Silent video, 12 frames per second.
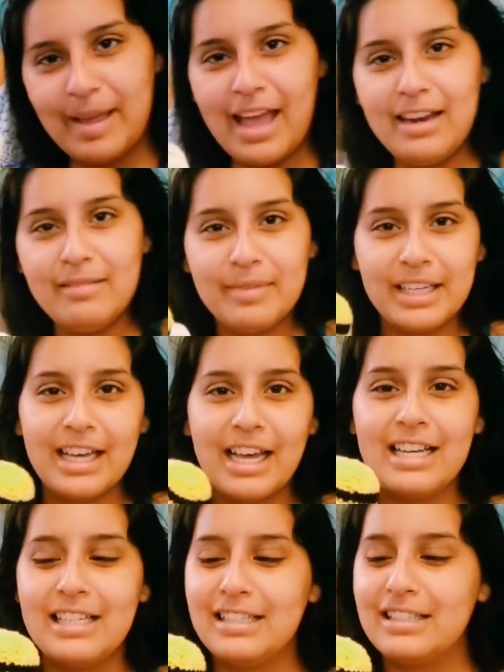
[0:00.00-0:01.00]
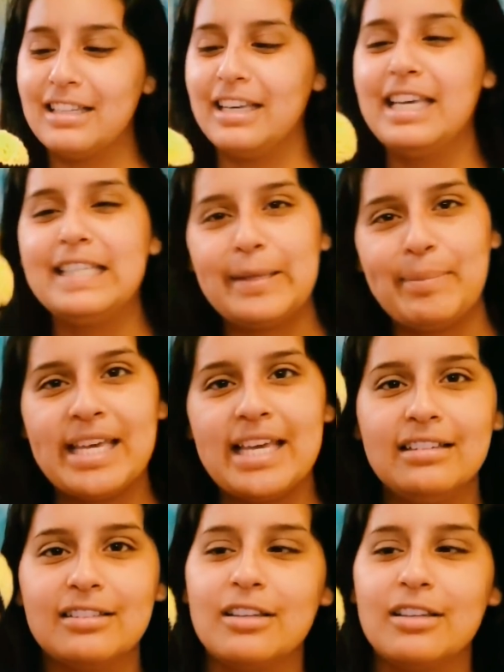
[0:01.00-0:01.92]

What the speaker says: look bad because he's a bee,